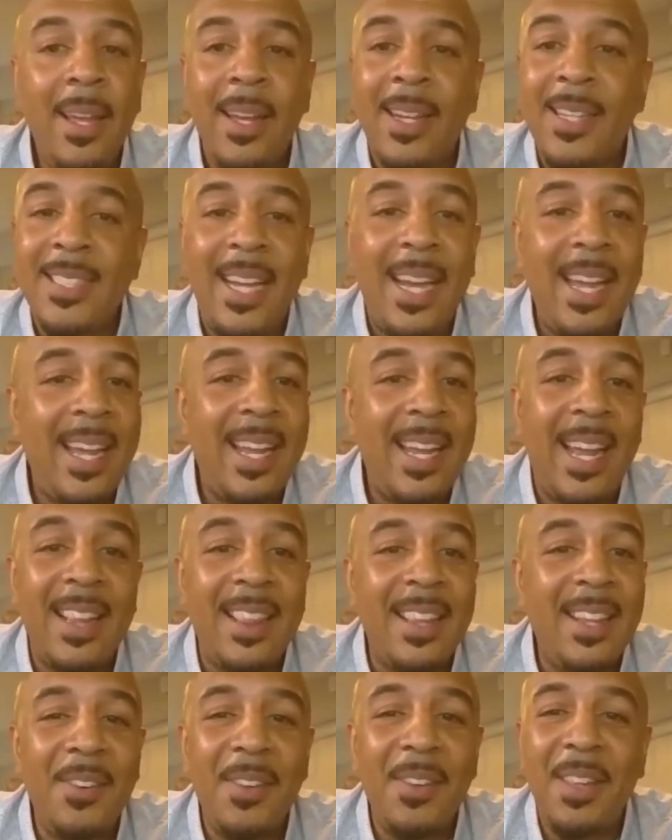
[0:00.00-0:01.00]
because I had like
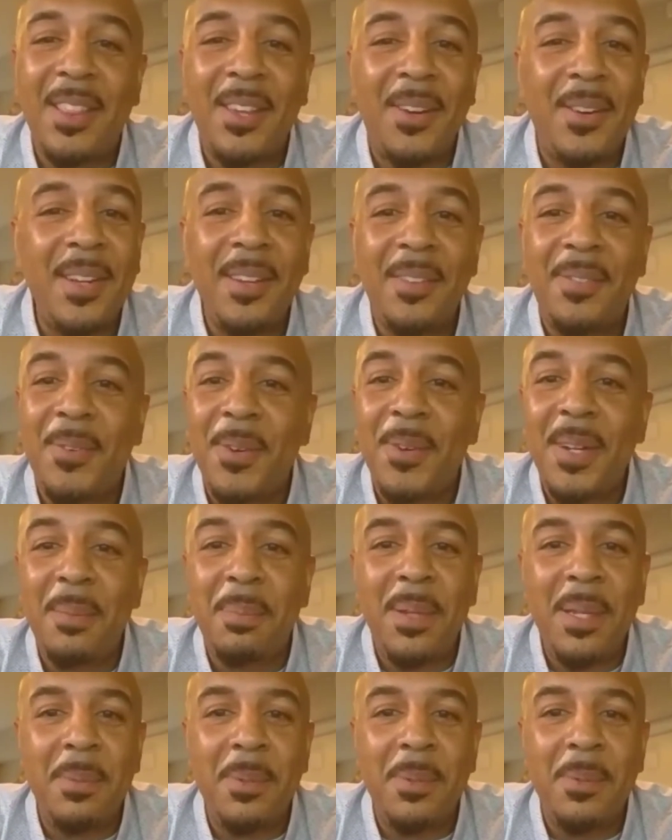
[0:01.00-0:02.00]
literally 30 or 40
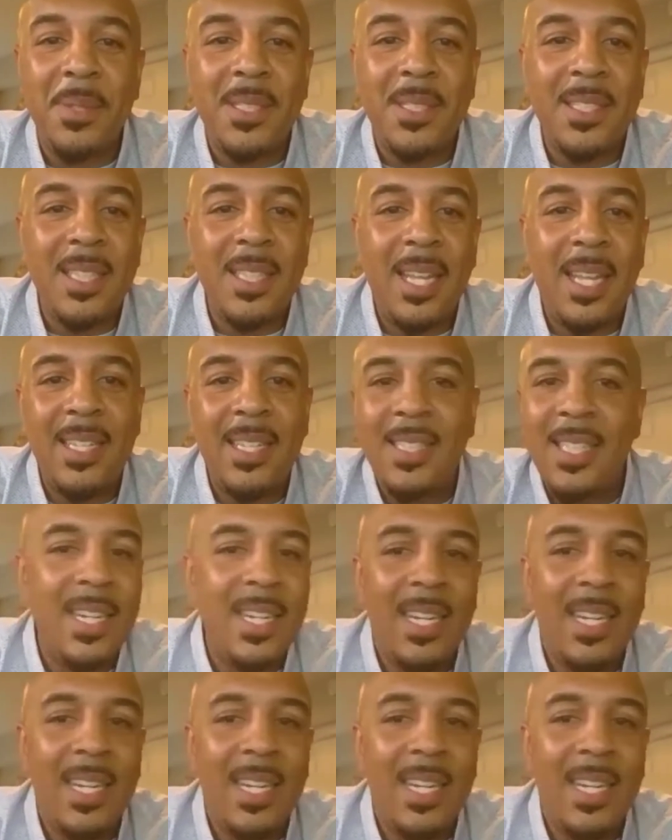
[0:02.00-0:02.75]
people, which is like,